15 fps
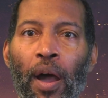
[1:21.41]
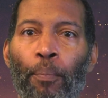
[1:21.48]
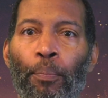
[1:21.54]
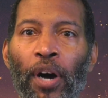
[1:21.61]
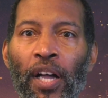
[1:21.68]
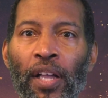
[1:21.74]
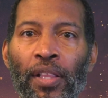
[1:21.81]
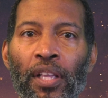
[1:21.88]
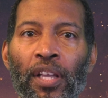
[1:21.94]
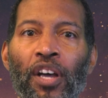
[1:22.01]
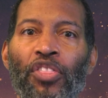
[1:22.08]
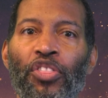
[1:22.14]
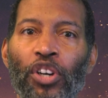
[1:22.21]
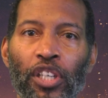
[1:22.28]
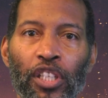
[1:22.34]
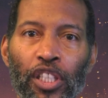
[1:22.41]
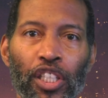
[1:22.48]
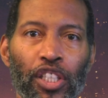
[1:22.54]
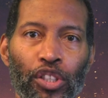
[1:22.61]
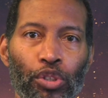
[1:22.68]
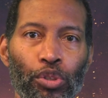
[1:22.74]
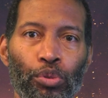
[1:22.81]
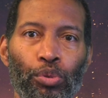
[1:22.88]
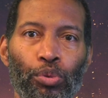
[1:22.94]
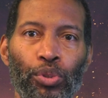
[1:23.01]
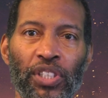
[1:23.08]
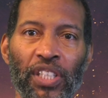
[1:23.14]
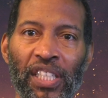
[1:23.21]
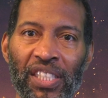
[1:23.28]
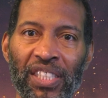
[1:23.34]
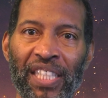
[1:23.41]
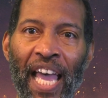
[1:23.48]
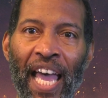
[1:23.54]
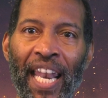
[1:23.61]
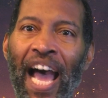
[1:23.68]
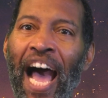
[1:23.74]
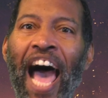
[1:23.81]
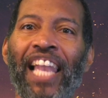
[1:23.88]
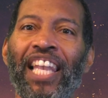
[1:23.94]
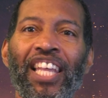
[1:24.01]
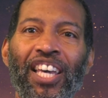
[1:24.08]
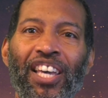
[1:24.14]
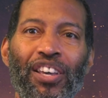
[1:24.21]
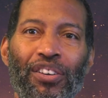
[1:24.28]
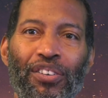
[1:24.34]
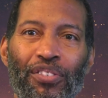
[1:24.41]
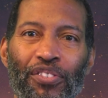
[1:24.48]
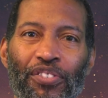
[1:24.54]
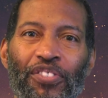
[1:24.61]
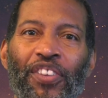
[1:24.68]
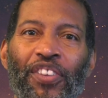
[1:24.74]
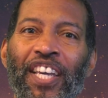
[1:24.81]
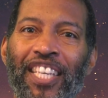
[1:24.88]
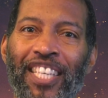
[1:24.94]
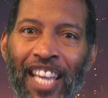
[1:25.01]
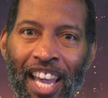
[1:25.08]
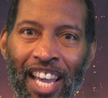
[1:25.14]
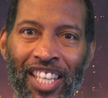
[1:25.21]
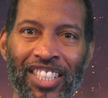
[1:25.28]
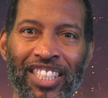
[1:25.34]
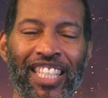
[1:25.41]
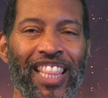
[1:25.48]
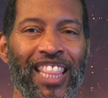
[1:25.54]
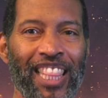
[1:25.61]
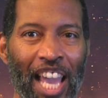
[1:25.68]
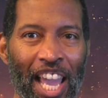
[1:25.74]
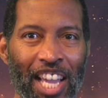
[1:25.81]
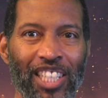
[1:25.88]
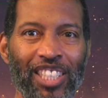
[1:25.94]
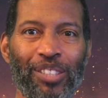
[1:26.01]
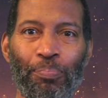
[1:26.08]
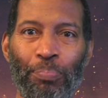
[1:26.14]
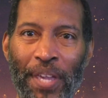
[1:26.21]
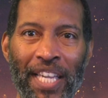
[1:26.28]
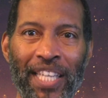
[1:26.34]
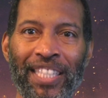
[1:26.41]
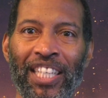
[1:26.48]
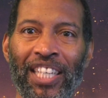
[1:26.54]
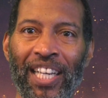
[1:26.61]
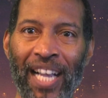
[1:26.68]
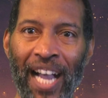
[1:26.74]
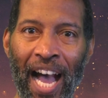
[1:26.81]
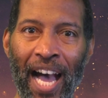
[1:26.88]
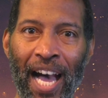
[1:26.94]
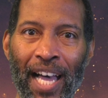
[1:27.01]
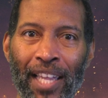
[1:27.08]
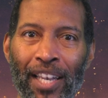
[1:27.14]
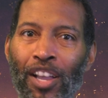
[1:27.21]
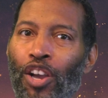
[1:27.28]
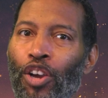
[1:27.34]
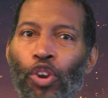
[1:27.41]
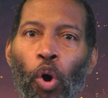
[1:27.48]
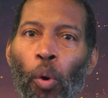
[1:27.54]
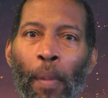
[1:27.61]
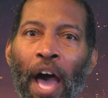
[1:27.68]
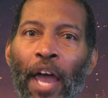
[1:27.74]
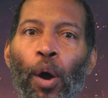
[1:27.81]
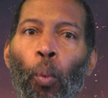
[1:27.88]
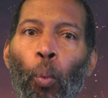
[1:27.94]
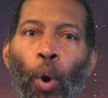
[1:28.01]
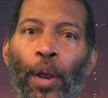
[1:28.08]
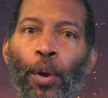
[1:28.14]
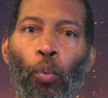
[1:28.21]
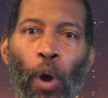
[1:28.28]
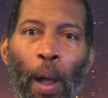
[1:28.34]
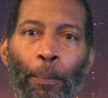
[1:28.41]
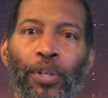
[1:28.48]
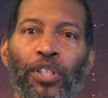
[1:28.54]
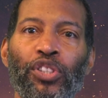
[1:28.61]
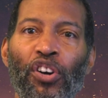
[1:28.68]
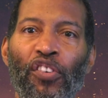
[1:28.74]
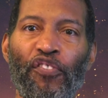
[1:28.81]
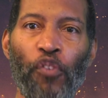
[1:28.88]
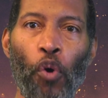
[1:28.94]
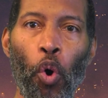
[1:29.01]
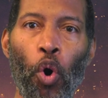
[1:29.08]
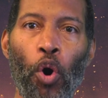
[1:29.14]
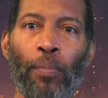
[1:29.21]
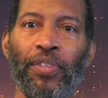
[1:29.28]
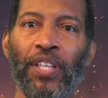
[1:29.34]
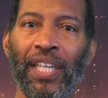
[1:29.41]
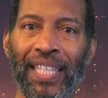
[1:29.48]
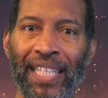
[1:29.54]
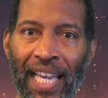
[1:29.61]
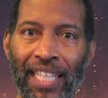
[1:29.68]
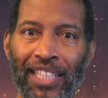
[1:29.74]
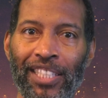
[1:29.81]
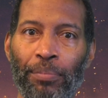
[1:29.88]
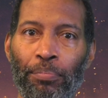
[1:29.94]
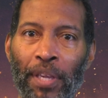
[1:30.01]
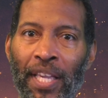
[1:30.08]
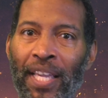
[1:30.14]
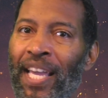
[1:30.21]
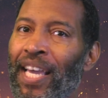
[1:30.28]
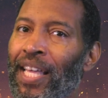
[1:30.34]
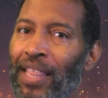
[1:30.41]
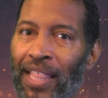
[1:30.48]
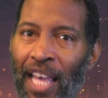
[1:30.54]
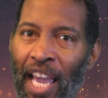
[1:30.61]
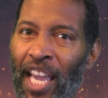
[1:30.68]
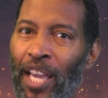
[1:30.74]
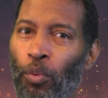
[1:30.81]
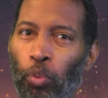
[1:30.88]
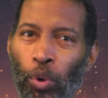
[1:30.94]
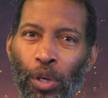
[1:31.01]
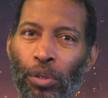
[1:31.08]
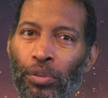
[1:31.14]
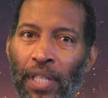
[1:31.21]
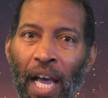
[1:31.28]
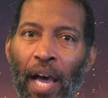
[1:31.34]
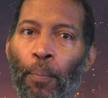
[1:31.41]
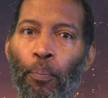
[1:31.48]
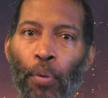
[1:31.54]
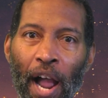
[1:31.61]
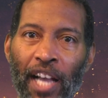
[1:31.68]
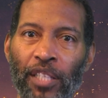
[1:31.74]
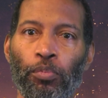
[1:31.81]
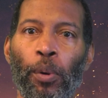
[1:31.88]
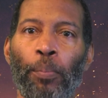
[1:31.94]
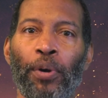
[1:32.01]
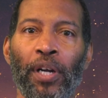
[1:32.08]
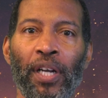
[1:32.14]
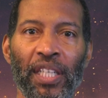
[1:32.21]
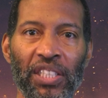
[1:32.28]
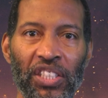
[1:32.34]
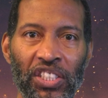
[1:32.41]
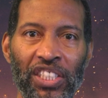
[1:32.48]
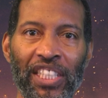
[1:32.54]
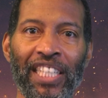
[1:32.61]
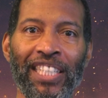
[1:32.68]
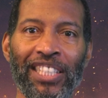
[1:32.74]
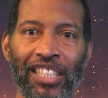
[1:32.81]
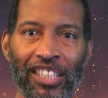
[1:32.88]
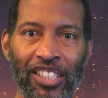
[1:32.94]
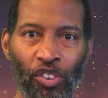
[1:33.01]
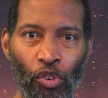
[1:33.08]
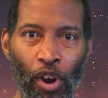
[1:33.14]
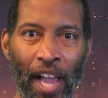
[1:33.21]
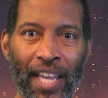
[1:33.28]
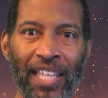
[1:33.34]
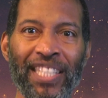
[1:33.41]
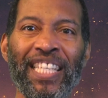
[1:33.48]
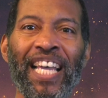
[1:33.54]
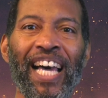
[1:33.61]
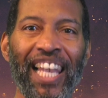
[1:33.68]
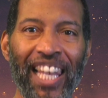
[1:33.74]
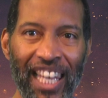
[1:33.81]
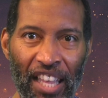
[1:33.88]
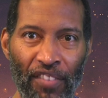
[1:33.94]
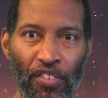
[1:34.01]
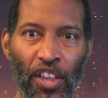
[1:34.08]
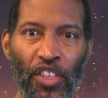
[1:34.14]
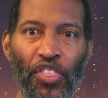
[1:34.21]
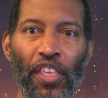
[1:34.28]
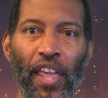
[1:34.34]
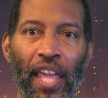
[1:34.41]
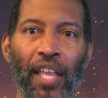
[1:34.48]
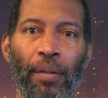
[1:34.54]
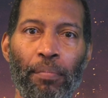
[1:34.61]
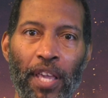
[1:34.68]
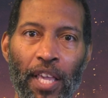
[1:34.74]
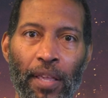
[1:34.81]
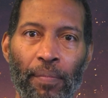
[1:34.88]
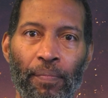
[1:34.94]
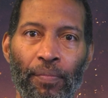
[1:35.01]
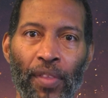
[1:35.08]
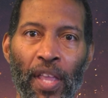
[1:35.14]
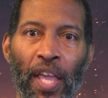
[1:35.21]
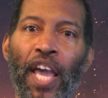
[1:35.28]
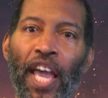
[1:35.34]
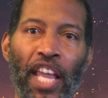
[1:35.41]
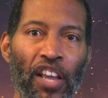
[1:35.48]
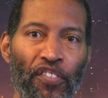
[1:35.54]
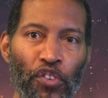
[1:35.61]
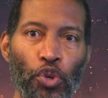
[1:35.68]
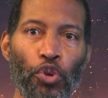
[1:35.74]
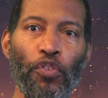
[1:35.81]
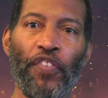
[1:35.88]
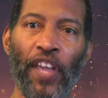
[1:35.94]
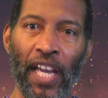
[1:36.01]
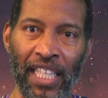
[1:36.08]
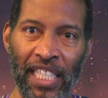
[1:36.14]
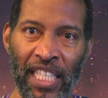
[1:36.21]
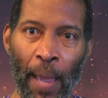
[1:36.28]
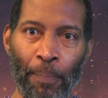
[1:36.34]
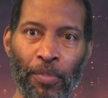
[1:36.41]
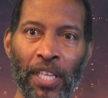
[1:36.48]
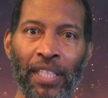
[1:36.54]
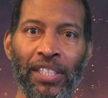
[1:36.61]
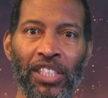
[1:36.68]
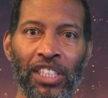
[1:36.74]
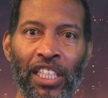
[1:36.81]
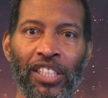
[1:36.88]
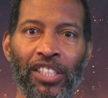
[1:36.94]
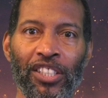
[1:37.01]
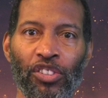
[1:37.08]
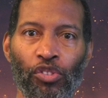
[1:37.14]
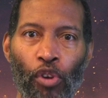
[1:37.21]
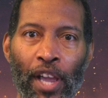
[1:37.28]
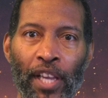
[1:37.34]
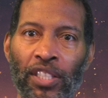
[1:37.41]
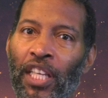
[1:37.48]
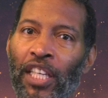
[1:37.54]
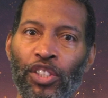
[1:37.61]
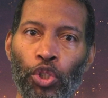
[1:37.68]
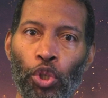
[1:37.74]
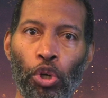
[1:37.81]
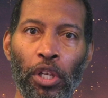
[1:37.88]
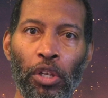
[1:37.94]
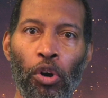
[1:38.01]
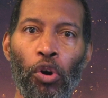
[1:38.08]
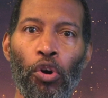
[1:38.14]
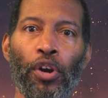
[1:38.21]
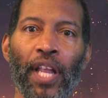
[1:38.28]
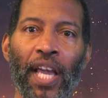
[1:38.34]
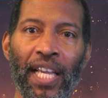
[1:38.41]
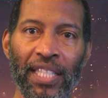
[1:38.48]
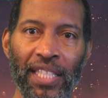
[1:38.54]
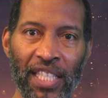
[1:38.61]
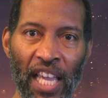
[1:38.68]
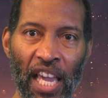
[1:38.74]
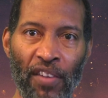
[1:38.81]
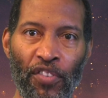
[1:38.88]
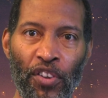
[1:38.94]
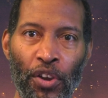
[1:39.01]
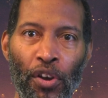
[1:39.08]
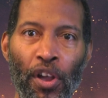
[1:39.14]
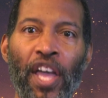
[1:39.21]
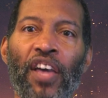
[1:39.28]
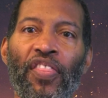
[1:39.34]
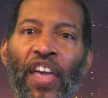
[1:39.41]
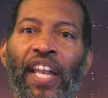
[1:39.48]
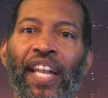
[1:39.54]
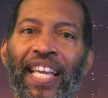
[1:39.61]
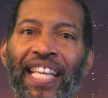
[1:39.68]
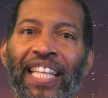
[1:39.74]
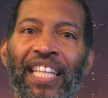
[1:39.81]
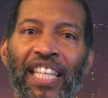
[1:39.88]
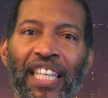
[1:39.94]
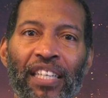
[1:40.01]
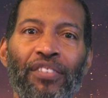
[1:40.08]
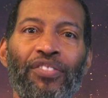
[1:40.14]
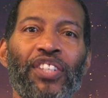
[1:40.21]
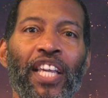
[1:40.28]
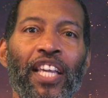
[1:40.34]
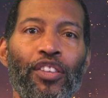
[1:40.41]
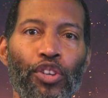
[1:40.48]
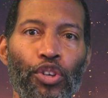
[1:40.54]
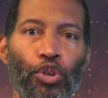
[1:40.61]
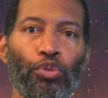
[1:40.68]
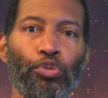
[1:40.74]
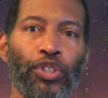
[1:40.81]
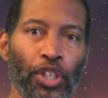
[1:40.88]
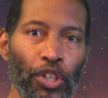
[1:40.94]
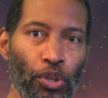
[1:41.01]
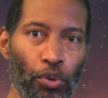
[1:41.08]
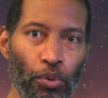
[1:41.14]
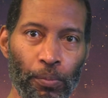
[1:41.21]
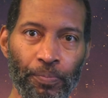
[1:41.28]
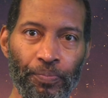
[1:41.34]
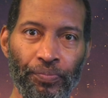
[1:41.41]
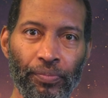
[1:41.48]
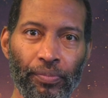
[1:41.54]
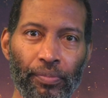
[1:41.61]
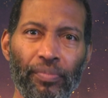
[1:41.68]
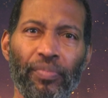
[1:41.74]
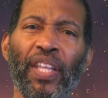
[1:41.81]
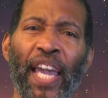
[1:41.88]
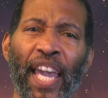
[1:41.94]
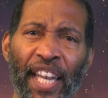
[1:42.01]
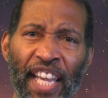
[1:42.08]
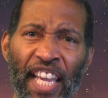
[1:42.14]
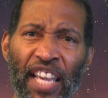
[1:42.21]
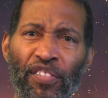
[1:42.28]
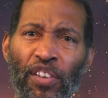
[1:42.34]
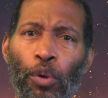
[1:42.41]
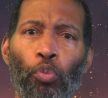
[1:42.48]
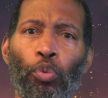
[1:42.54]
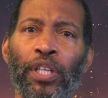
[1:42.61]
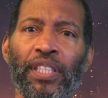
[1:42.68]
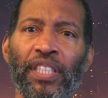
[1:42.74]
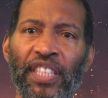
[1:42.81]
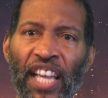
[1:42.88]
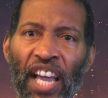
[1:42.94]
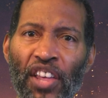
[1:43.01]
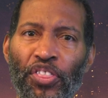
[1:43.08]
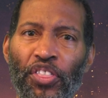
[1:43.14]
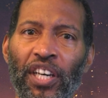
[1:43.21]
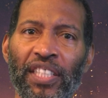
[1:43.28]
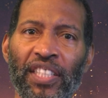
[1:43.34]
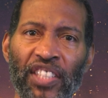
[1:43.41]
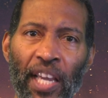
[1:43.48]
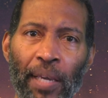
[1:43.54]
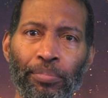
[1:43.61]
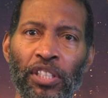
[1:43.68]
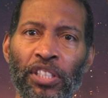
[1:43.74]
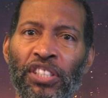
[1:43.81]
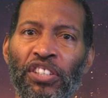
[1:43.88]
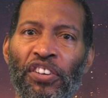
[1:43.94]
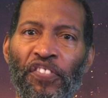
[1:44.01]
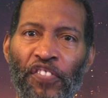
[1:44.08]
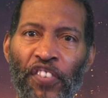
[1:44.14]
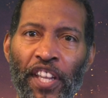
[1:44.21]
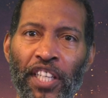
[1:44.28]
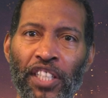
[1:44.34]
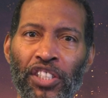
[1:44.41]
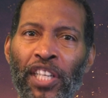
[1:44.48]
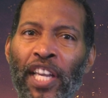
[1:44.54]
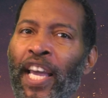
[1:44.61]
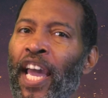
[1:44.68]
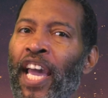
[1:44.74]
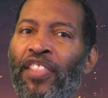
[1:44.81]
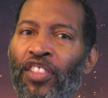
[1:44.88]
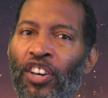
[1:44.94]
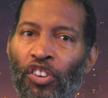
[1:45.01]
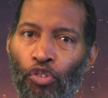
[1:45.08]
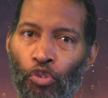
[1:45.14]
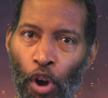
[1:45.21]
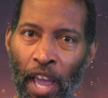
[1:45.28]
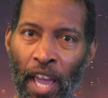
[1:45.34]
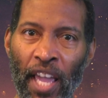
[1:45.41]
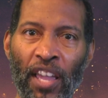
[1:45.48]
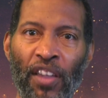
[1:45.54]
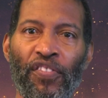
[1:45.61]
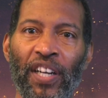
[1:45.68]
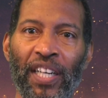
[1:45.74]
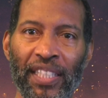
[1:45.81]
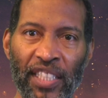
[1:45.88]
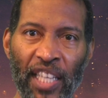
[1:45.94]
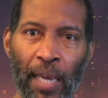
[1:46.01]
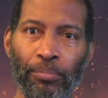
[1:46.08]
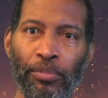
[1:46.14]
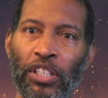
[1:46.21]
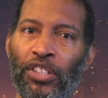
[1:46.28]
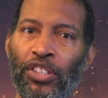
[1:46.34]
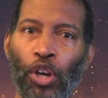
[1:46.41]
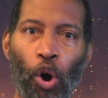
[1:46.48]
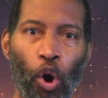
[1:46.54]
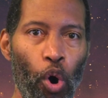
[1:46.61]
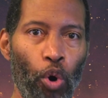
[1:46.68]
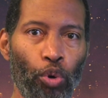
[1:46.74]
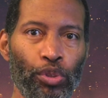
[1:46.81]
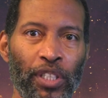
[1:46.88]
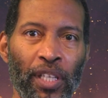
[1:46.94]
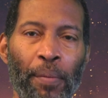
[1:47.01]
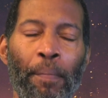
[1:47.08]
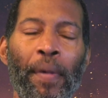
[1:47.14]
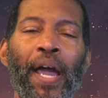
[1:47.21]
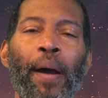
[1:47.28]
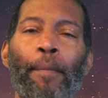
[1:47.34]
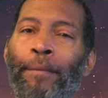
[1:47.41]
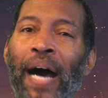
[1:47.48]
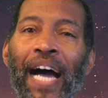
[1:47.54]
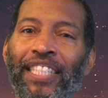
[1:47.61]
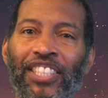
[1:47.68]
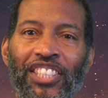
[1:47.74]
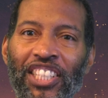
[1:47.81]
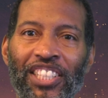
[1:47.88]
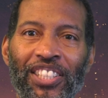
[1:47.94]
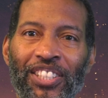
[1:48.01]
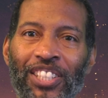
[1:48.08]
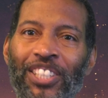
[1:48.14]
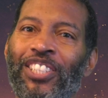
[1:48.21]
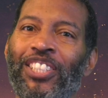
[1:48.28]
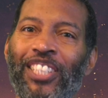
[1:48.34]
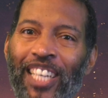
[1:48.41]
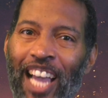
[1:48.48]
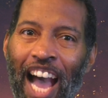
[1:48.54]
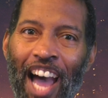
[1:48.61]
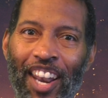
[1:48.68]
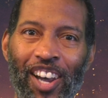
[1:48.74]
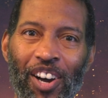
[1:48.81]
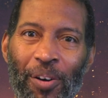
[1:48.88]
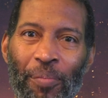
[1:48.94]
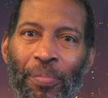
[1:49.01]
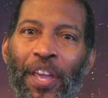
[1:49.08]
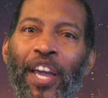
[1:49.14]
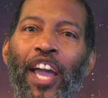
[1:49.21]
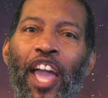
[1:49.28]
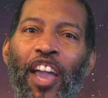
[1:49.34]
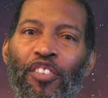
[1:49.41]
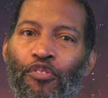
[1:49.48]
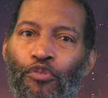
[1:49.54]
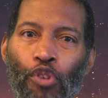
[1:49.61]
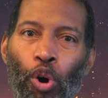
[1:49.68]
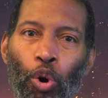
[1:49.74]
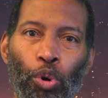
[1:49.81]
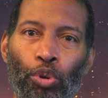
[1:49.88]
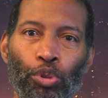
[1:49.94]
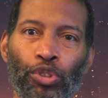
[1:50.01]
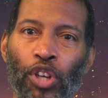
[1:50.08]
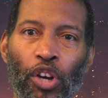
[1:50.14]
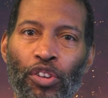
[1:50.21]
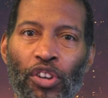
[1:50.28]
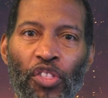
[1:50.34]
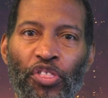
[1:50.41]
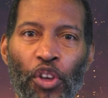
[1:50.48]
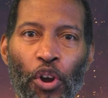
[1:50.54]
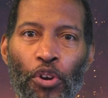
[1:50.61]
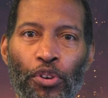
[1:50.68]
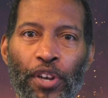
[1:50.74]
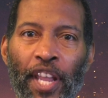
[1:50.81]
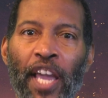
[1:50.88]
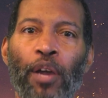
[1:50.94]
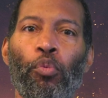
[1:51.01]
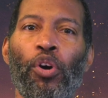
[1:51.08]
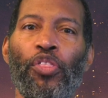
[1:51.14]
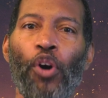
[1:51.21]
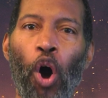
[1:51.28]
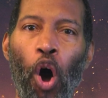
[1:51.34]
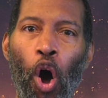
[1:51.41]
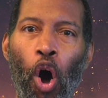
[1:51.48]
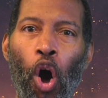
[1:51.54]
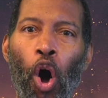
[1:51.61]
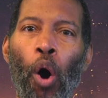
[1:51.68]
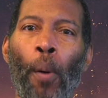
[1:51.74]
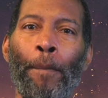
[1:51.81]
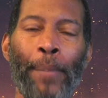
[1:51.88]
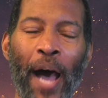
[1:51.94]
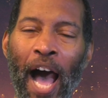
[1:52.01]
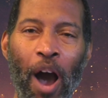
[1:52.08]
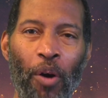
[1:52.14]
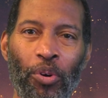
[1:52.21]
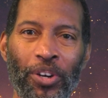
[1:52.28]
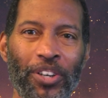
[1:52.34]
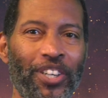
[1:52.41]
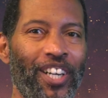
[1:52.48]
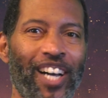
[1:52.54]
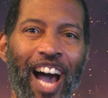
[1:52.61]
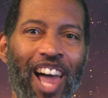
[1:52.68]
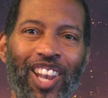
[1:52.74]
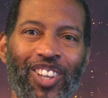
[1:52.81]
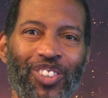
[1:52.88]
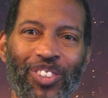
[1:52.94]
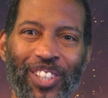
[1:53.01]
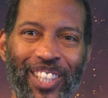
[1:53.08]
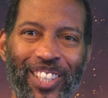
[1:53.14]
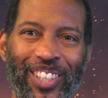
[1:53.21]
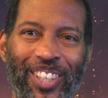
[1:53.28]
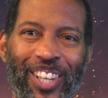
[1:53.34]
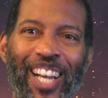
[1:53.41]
But the good news is that I live. Yes, thanks be to God. No matter what weapons are formed against me, they will not prosper because Jesus Christ liveth in me. And if you've accepted Jesus Christ as your Lord and Savior, then he lives in you too. And even when death attempted to finish and the grave attempted to hold him, my Jesus got up and rose on the third day with all power. Hallelujah.